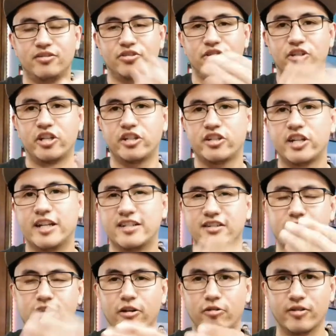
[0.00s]
change
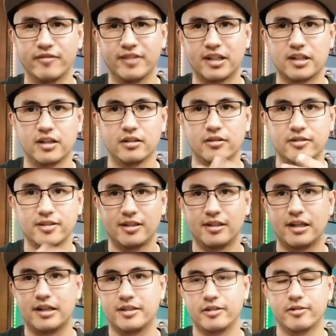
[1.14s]
the tone of the colors
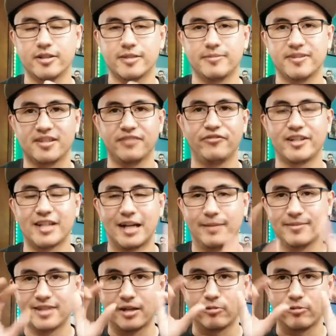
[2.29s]
during specific times.